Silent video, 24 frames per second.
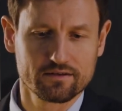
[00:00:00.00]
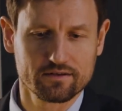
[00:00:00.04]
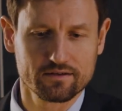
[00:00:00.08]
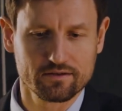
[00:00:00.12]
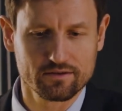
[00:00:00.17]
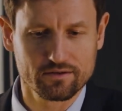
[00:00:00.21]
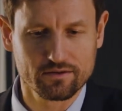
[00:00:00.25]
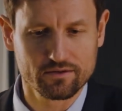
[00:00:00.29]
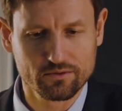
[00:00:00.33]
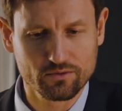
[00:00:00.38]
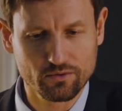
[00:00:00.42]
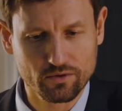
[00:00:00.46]
If
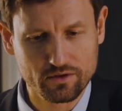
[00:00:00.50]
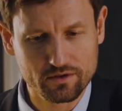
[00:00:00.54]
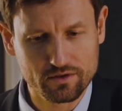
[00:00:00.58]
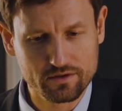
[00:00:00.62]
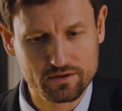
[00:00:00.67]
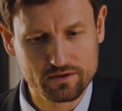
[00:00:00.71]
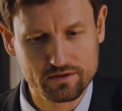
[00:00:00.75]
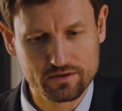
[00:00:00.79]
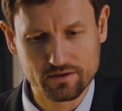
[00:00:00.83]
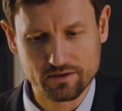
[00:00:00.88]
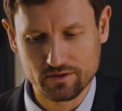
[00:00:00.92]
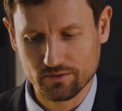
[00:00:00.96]
that
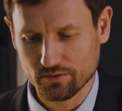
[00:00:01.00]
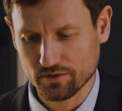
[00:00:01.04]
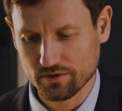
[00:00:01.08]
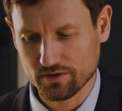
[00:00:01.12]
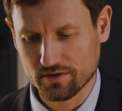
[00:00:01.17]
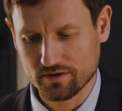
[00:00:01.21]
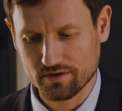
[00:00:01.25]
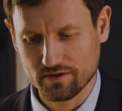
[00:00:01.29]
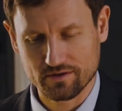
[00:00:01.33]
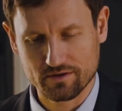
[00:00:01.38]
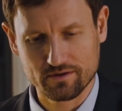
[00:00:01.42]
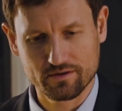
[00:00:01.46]
family
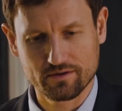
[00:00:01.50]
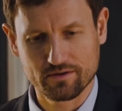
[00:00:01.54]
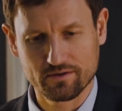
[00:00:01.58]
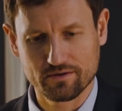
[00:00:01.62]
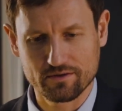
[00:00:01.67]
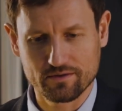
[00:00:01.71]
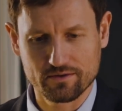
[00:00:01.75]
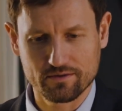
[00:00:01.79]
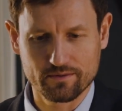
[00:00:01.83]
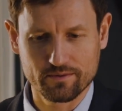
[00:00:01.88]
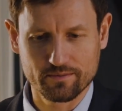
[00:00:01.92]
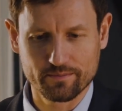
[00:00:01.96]
member
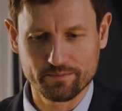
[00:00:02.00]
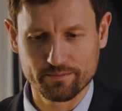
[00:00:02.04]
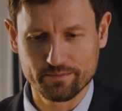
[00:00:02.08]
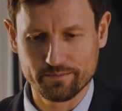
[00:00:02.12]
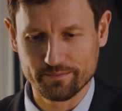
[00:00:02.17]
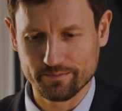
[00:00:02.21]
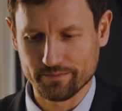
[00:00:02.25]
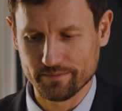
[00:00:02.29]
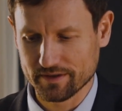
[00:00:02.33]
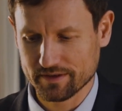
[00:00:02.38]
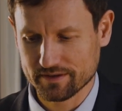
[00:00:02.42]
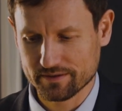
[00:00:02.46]

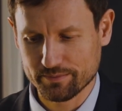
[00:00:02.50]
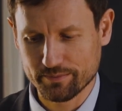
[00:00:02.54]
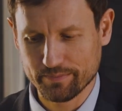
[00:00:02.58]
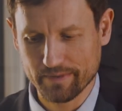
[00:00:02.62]
cannot be